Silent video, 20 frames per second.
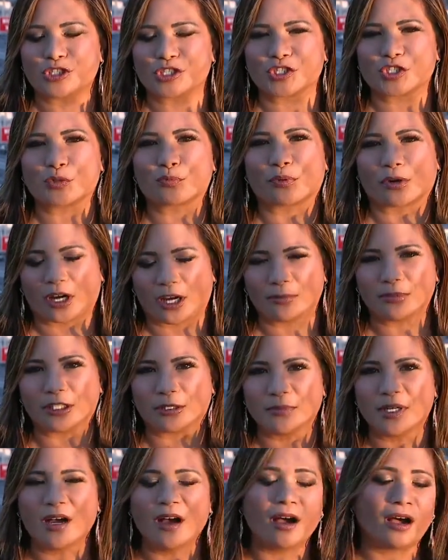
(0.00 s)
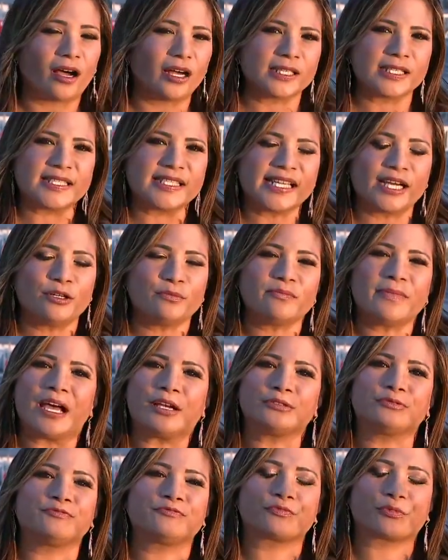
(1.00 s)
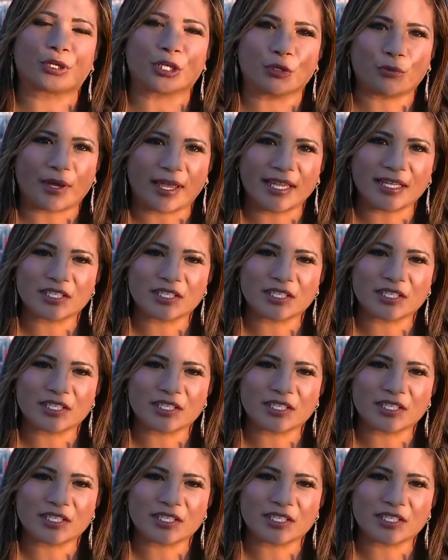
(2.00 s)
just a problem on the South Mountain Freeway.